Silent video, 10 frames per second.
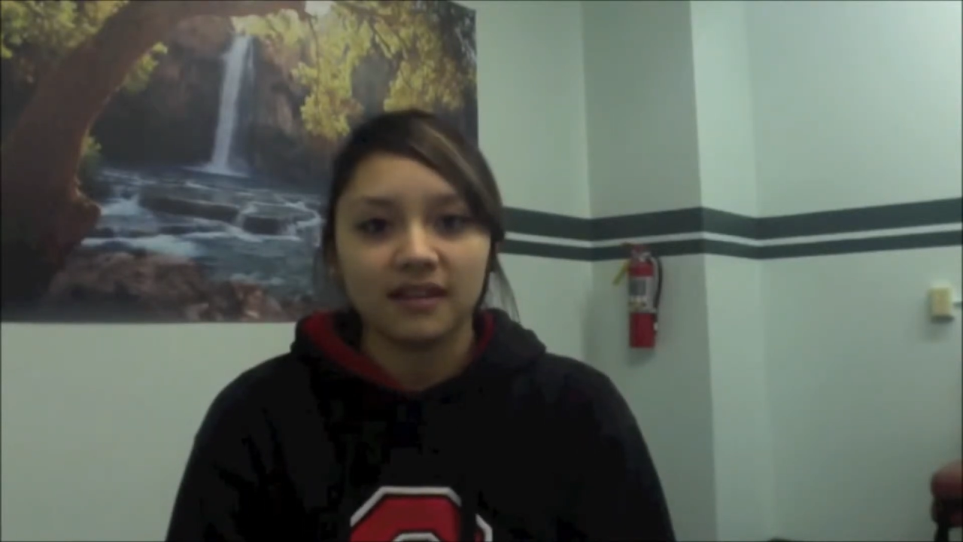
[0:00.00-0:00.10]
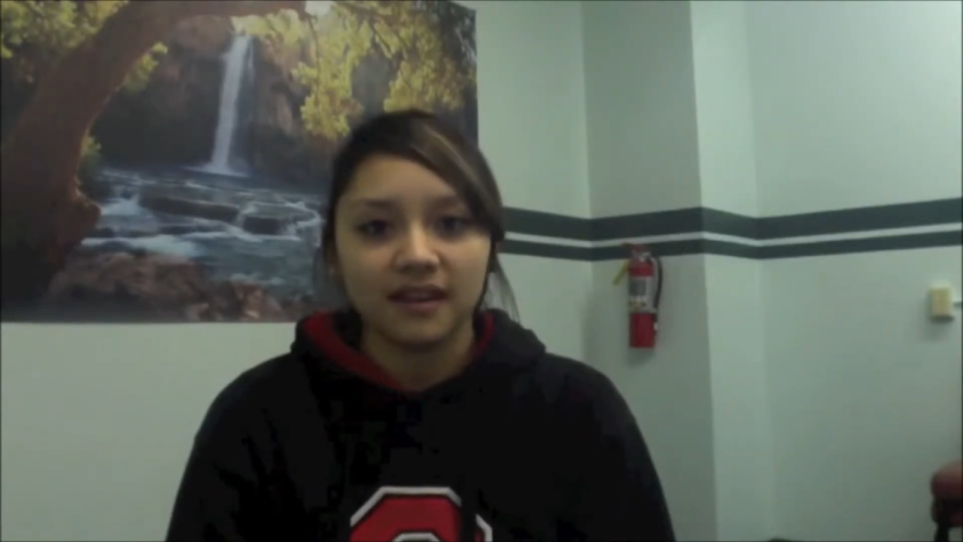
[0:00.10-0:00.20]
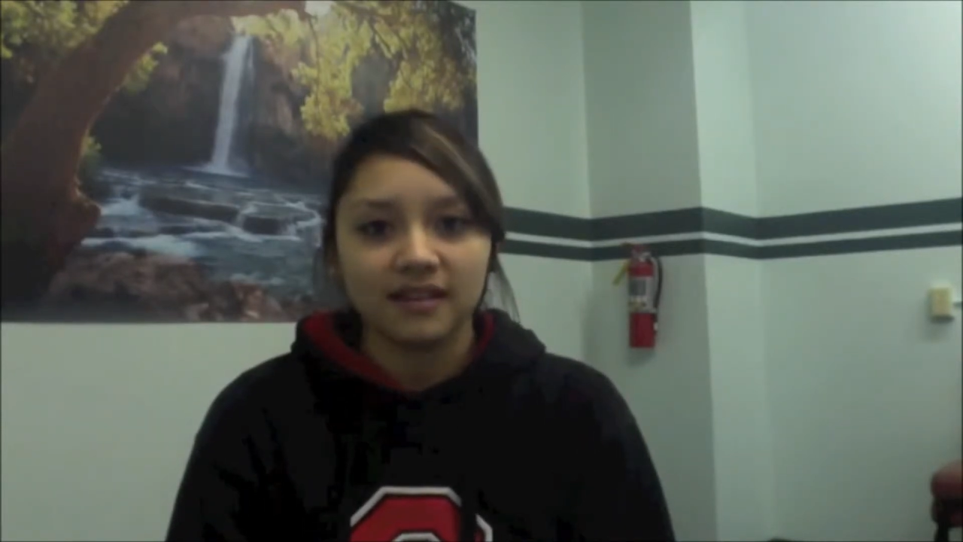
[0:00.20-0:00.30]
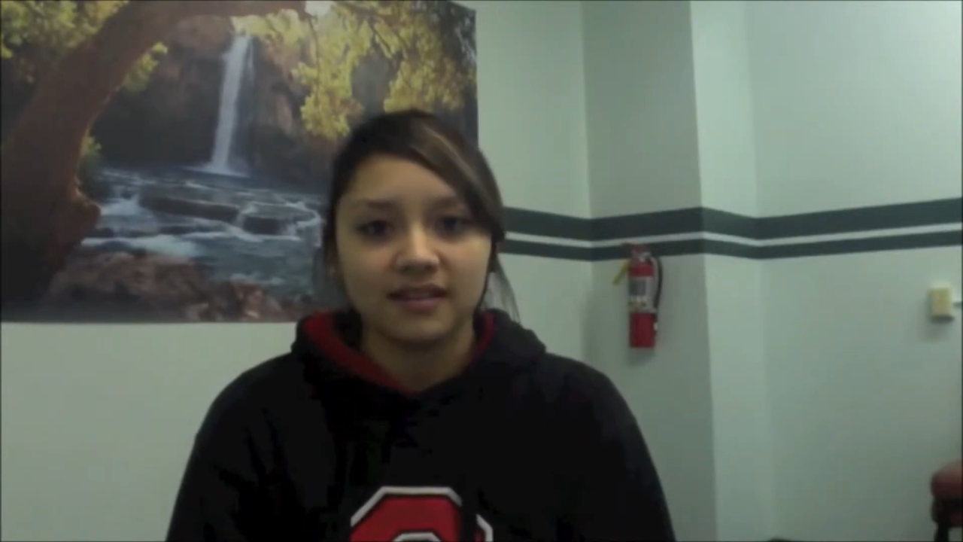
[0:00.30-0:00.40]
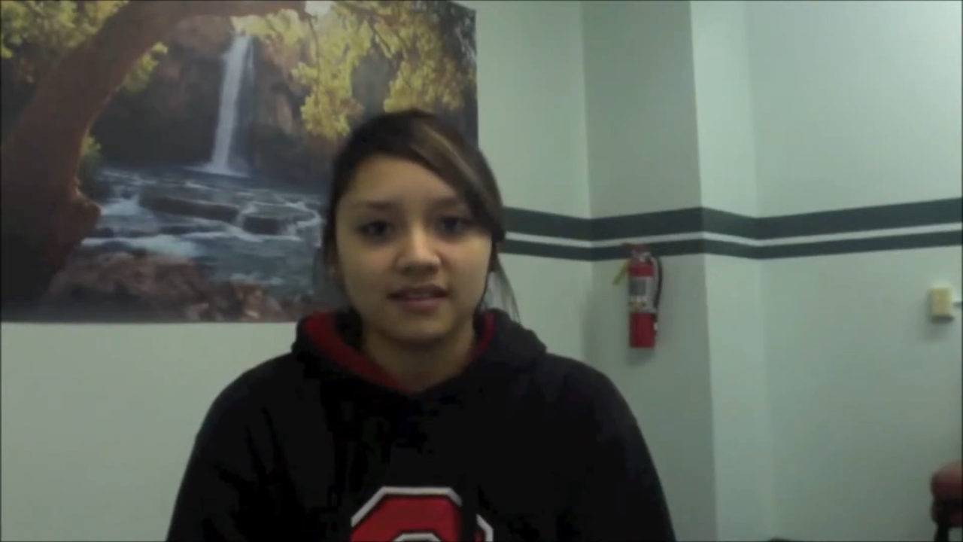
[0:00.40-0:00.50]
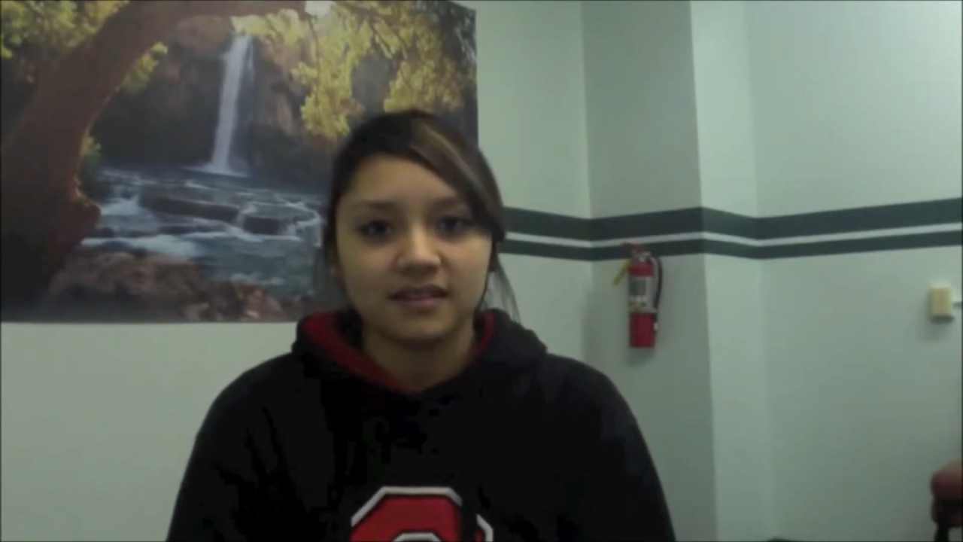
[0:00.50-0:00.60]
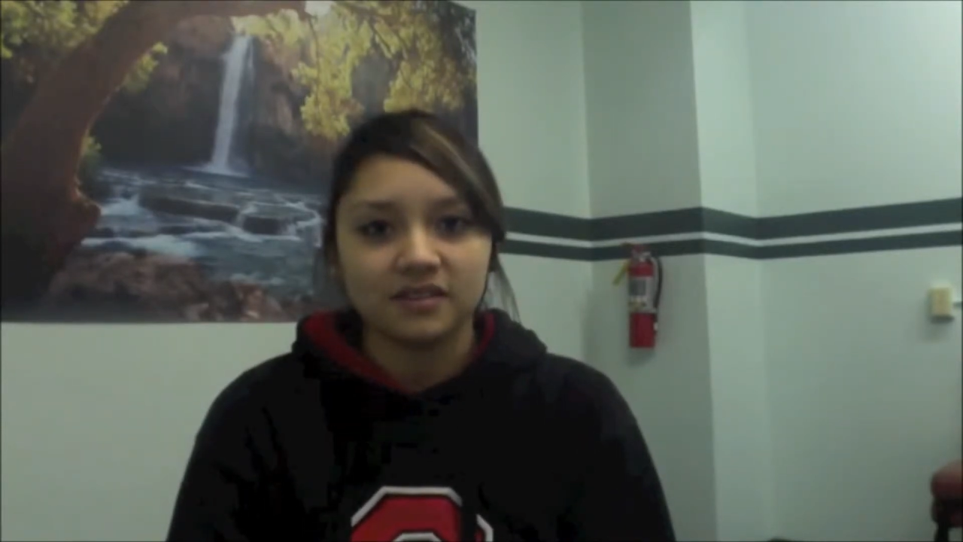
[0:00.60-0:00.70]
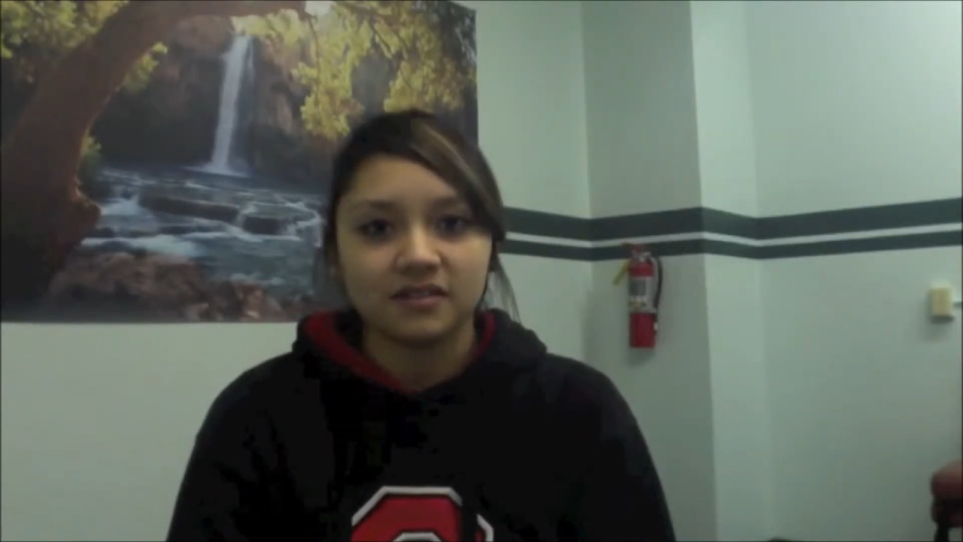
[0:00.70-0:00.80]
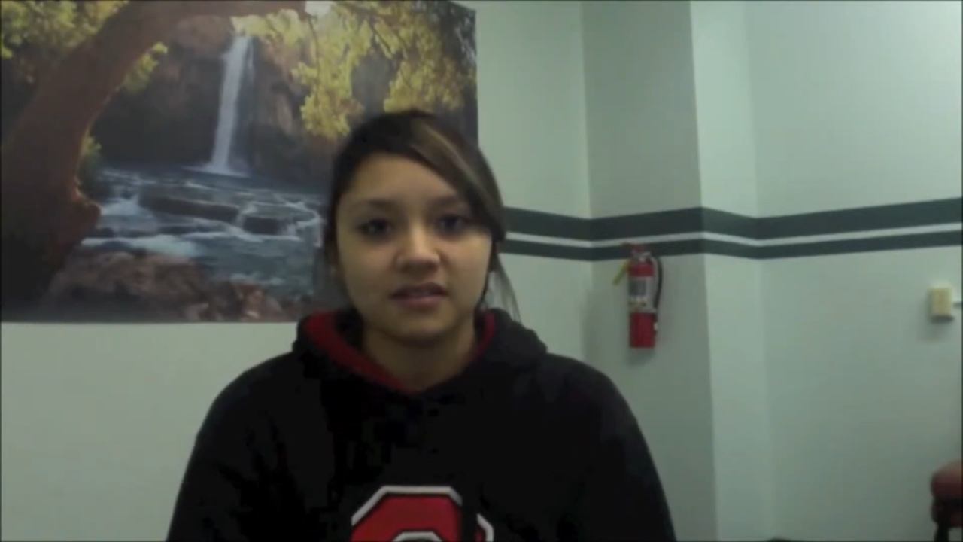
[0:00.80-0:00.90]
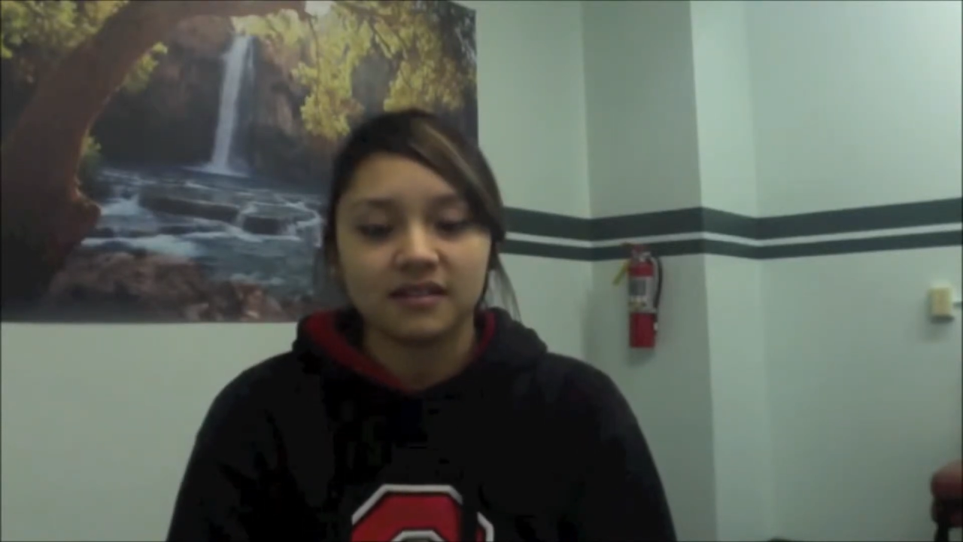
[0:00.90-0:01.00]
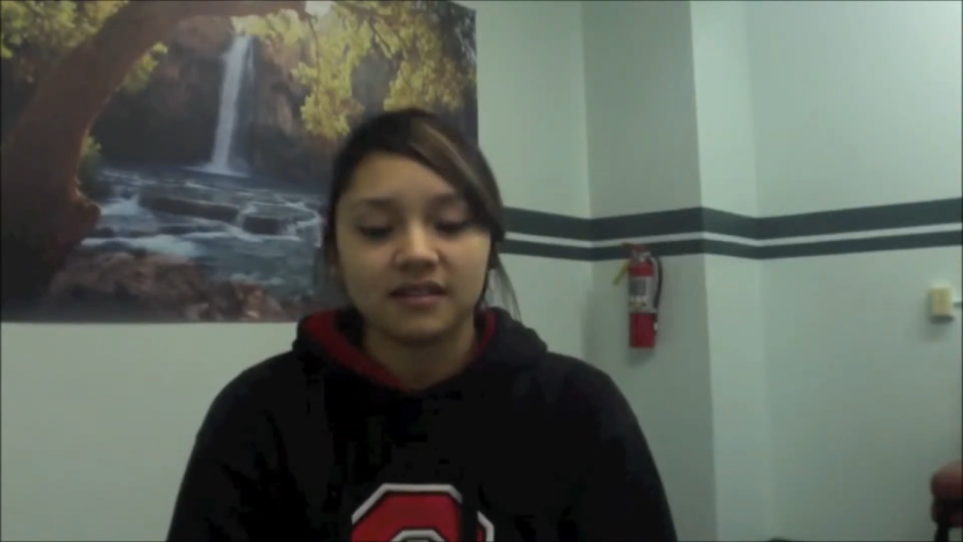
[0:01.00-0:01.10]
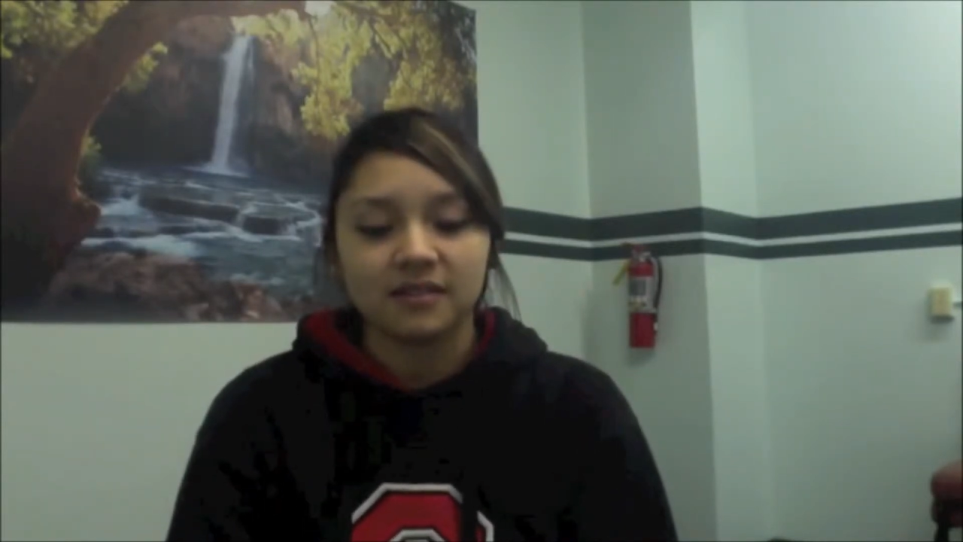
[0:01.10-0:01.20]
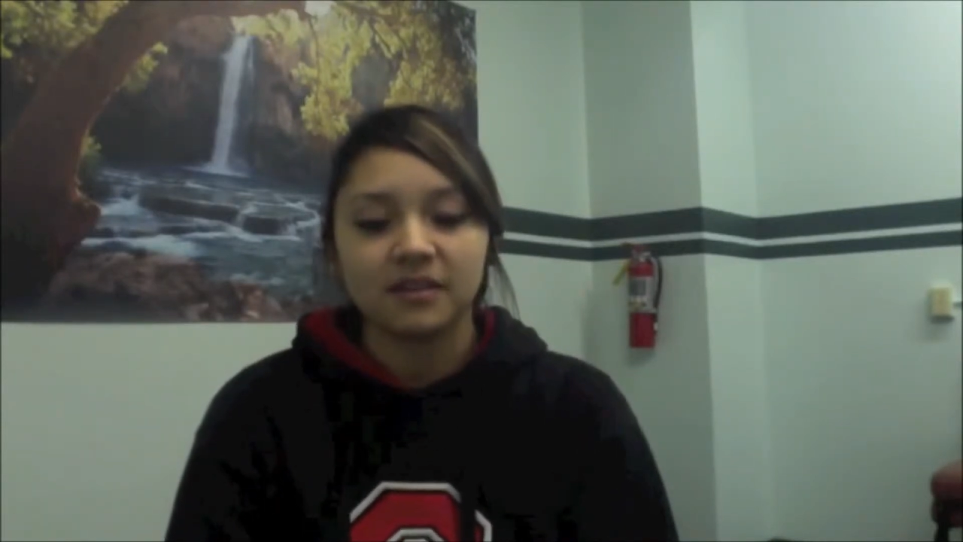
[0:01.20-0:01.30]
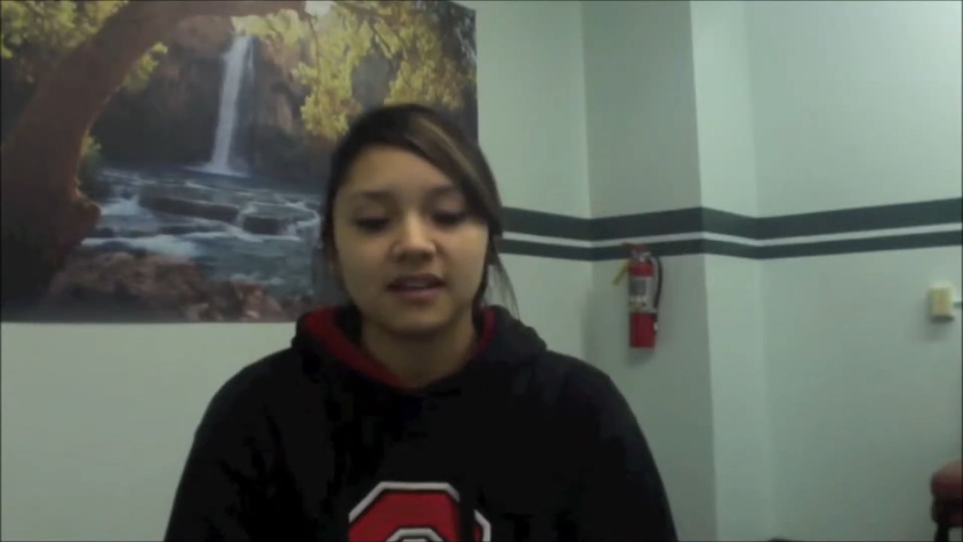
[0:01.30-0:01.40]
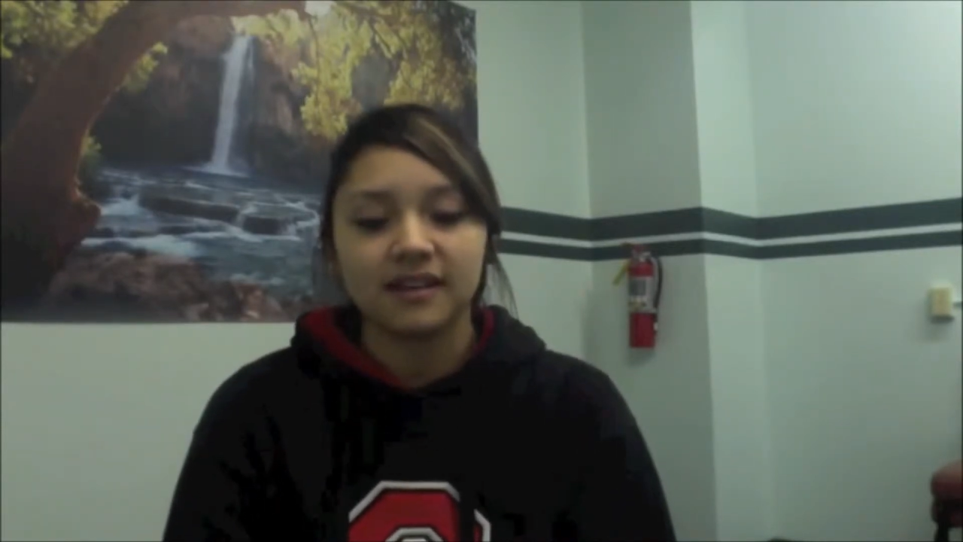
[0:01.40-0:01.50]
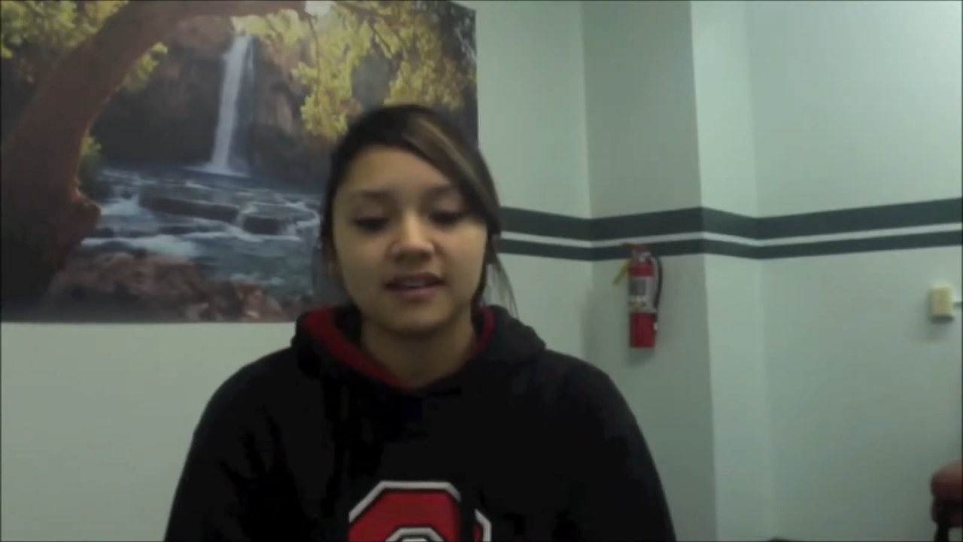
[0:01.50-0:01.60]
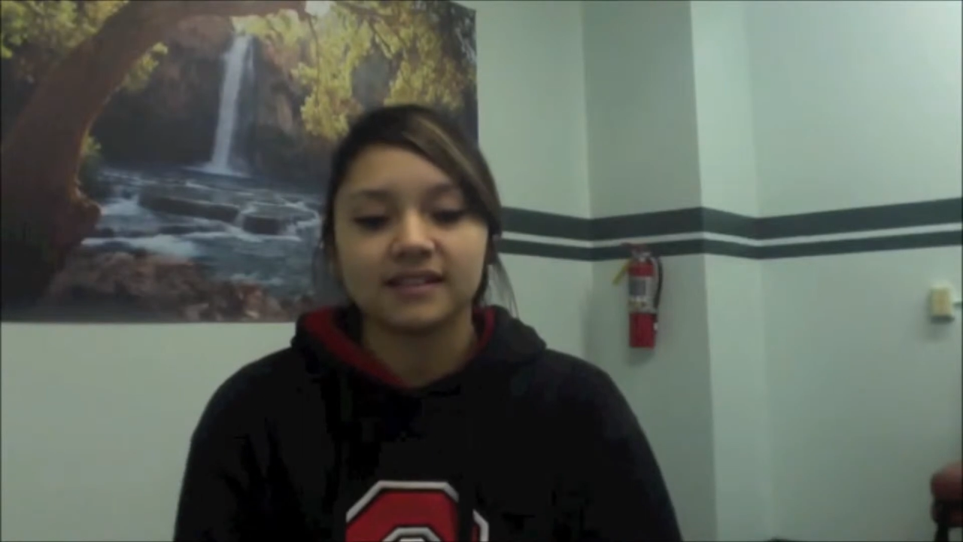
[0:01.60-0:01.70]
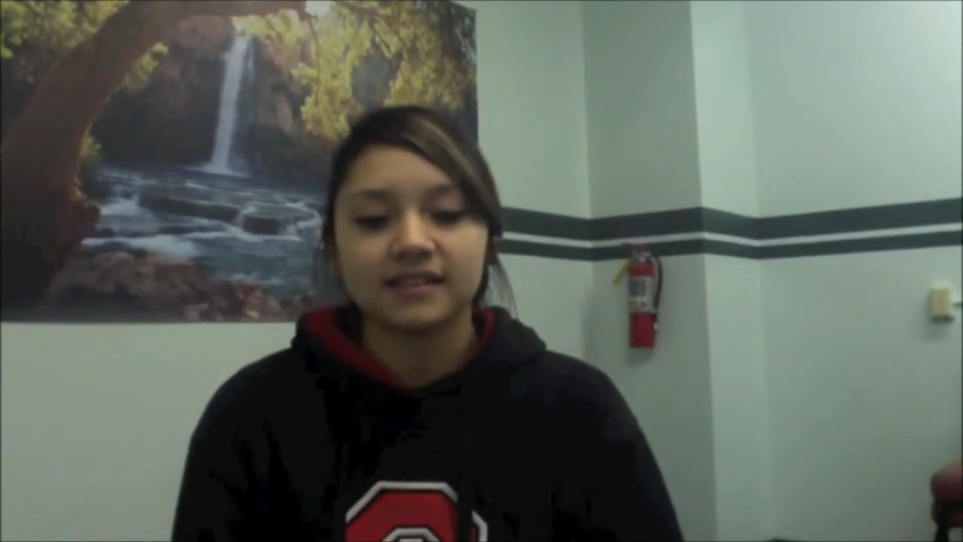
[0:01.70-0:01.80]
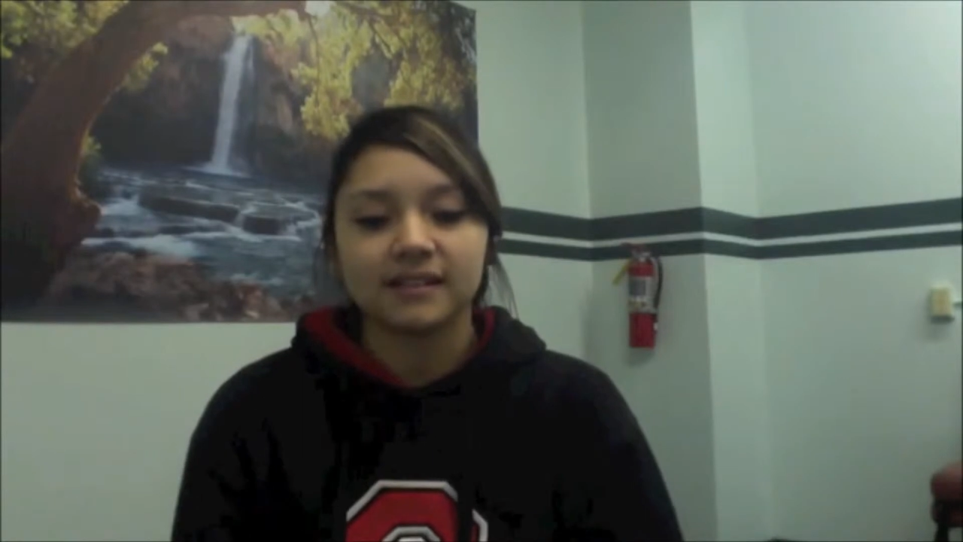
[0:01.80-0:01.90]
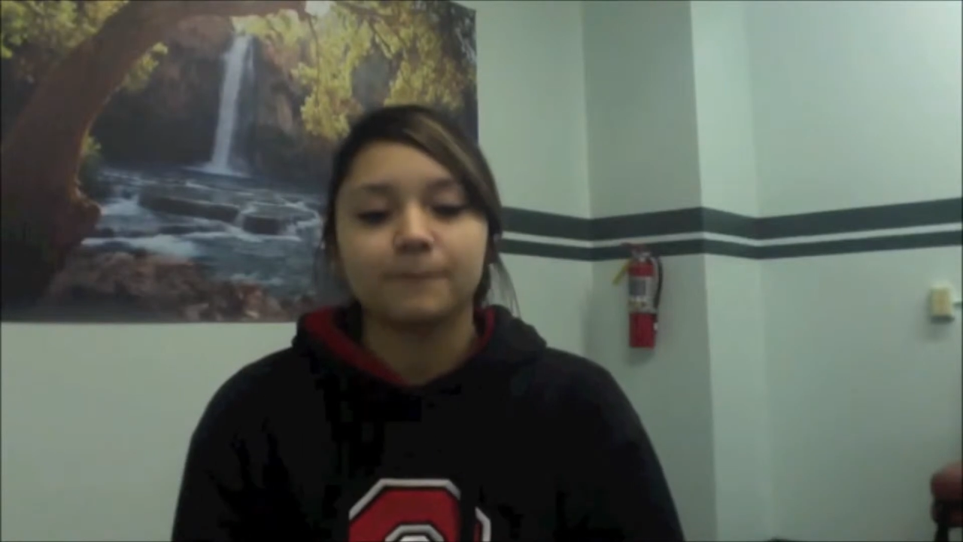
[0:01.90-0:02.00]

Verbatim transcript: that decision because,